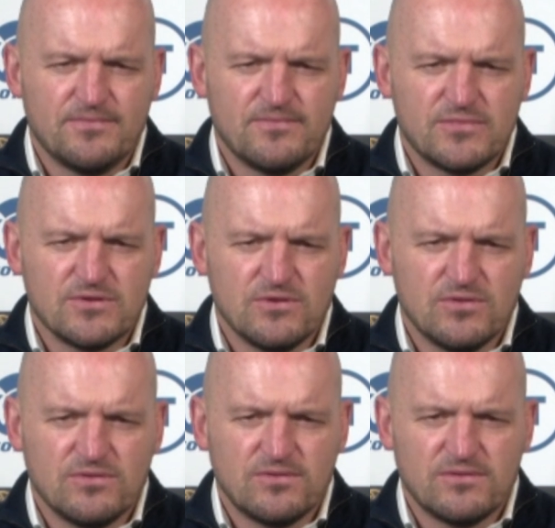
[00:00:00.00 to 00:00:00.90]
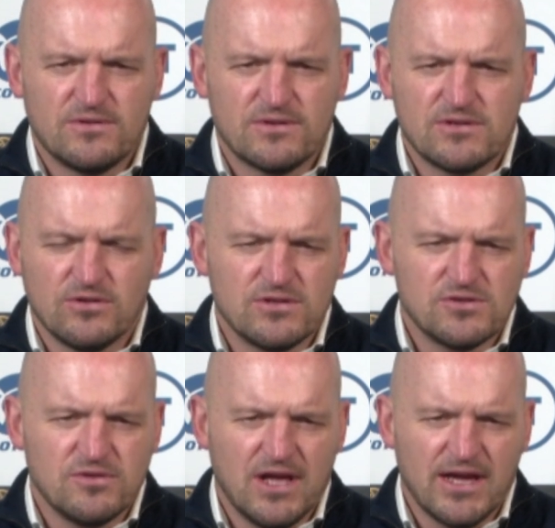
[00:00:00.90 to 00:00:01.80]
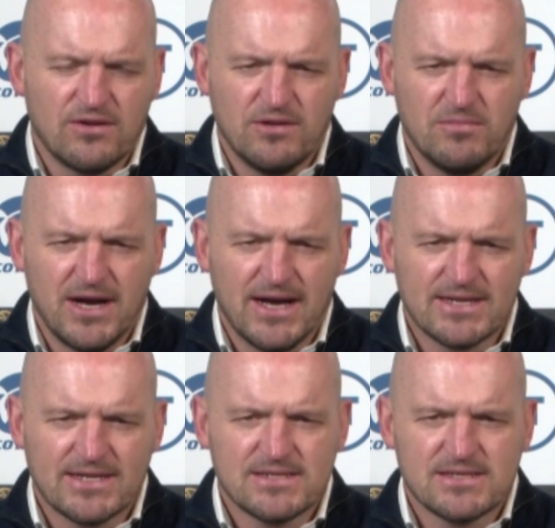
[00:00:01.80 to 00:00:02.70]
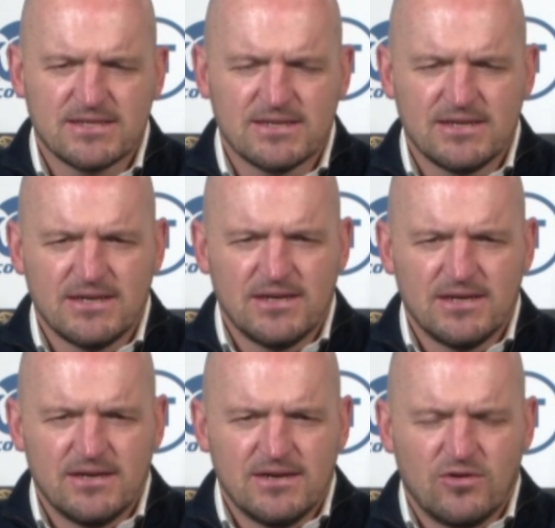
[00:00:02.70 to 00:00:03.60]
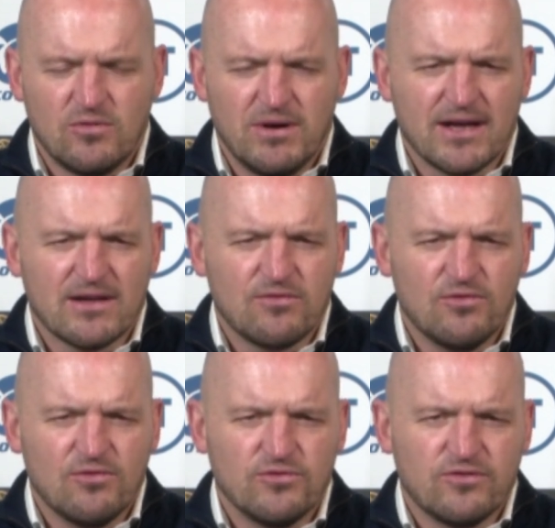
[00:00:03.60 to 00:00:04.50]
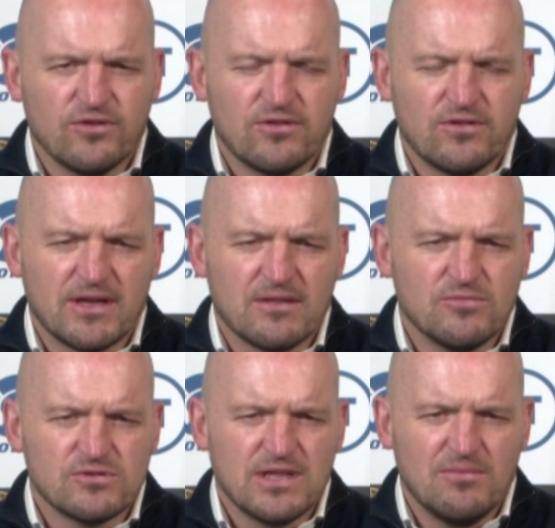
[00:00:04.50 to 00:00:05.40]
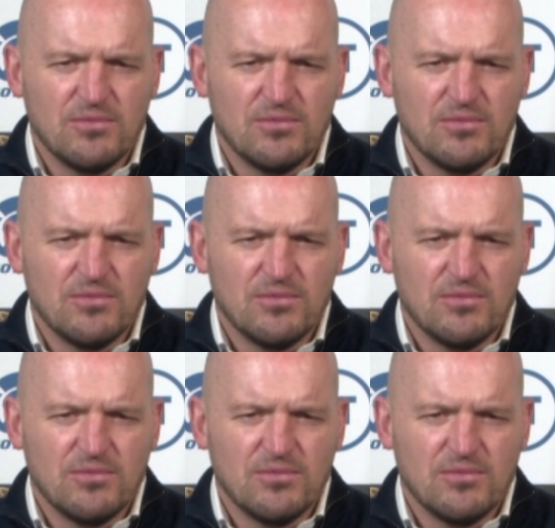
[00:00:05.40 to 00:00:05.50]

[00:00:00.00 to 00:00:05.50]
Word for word: So it's not just relying on the backs or back row to, to make the most of that ball.